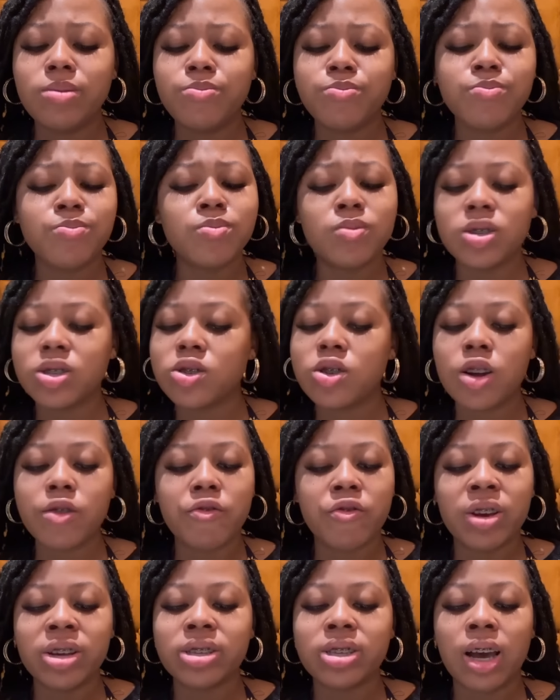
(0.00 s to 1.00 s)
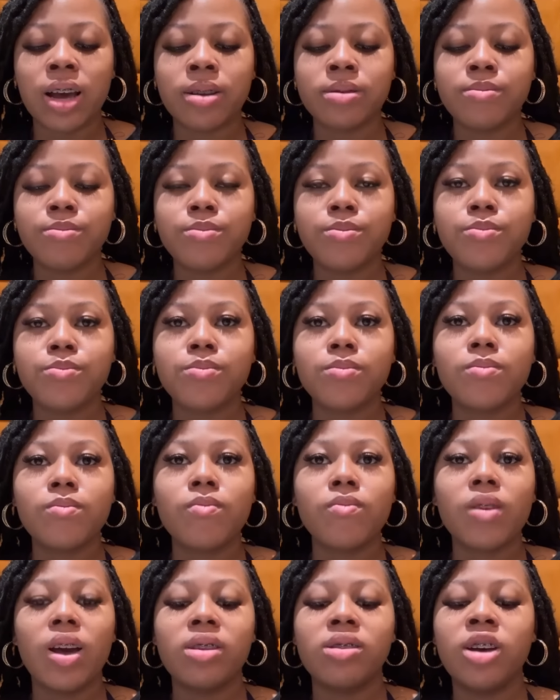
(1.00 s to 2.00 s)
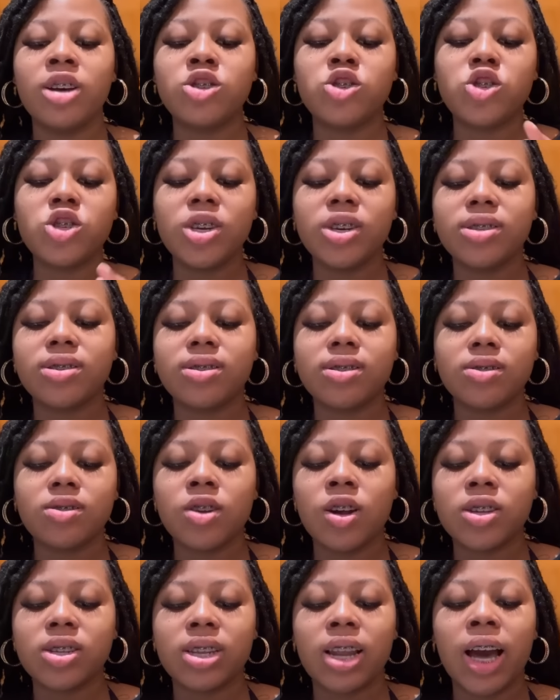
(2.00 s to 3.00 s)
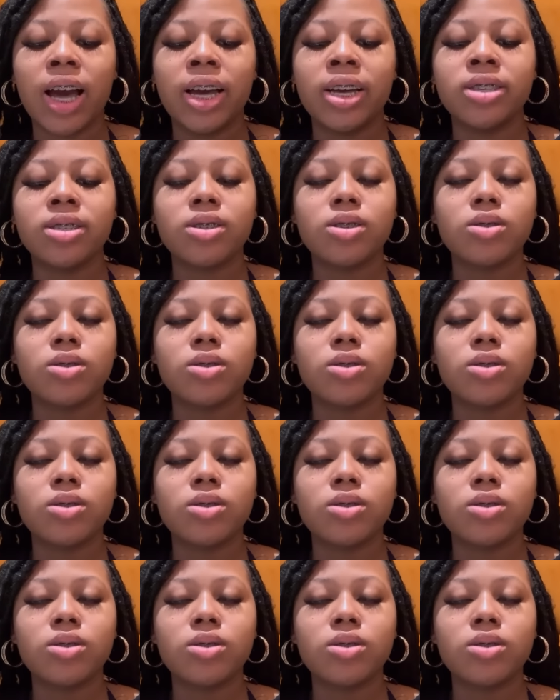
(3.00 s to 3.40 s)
It's not pizza. The cheese is not nice.